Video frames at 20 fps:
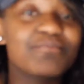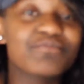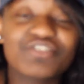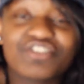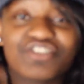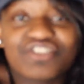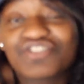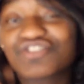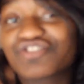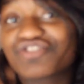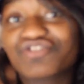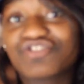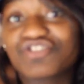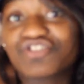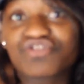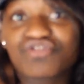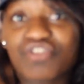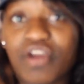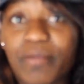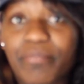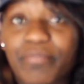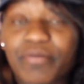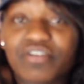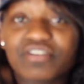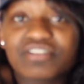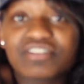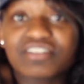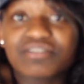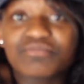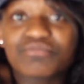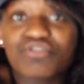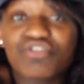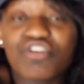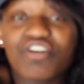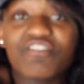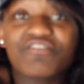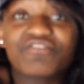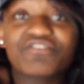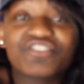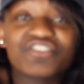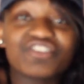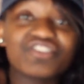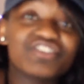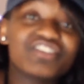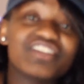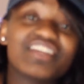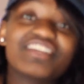gonna just try posting more often.